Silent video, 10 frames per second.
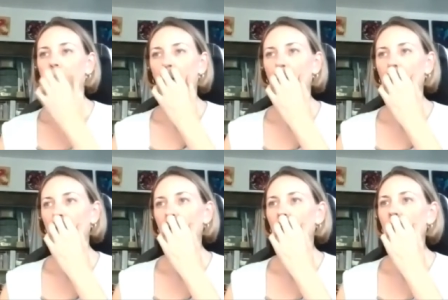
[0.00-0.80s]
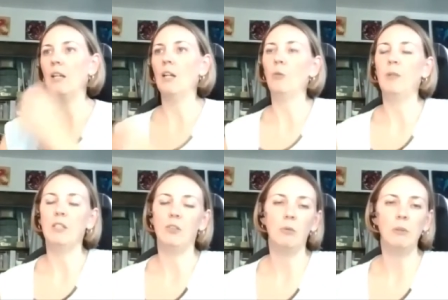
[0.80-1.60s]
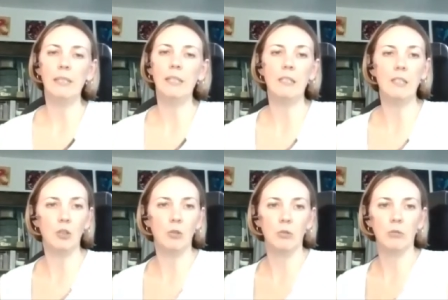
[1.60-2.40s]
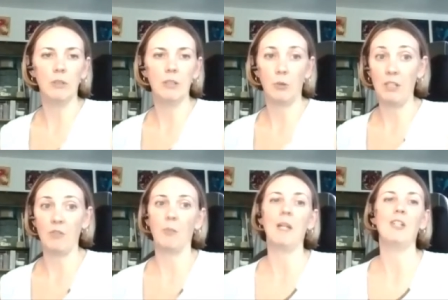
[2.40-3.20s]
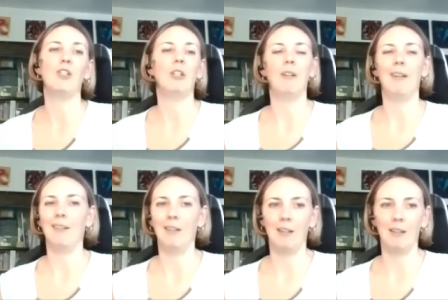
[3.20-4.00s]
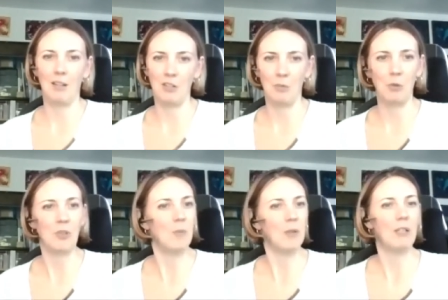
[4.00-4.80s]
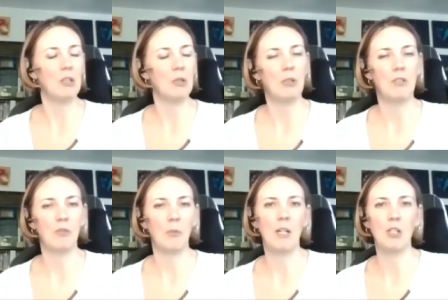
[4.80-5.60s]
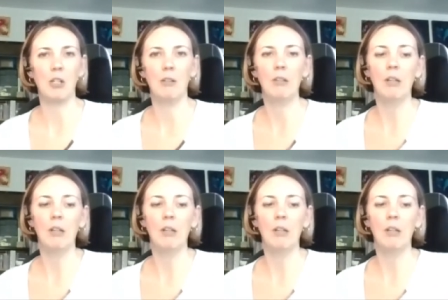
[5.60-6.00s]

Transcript: uh, there and helping to lead a digital transformation and a customer experience transformation